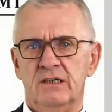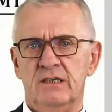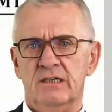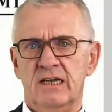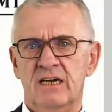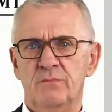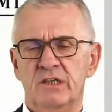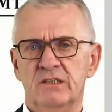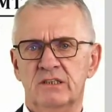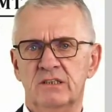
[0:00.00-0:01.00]

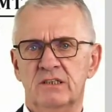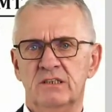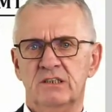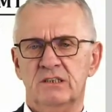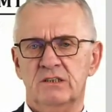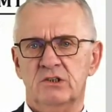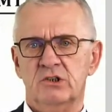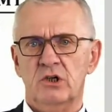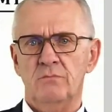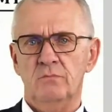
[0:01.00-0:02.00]
element in this
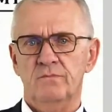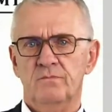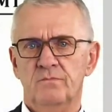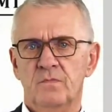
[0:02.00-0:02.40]
sum.